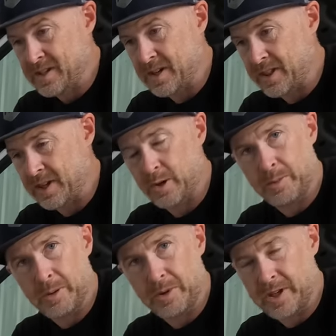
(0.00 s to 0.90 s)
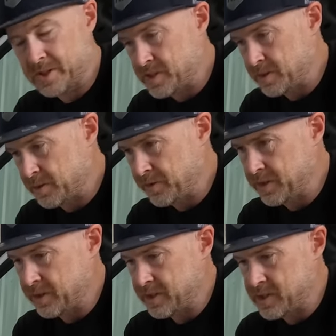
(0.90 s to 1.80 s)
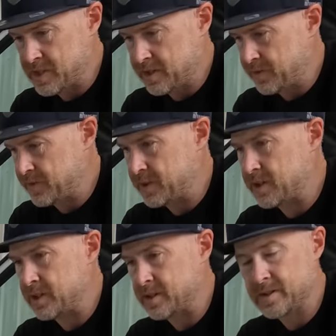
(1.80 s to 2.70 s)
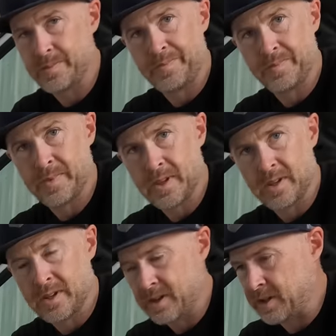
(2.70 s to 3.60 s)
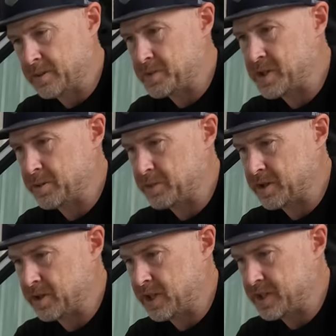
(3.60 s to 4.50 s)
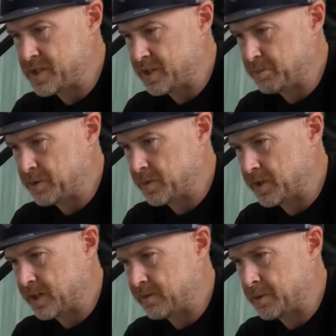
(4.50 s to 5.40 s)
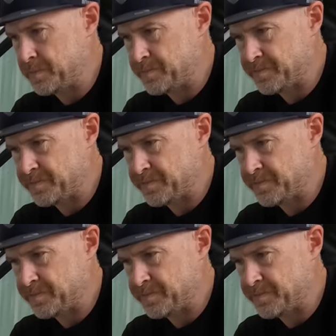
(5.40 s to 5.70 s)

It's going to thin out my blood, so hopefully all this stuff uh, clumps up or clots up or whatever.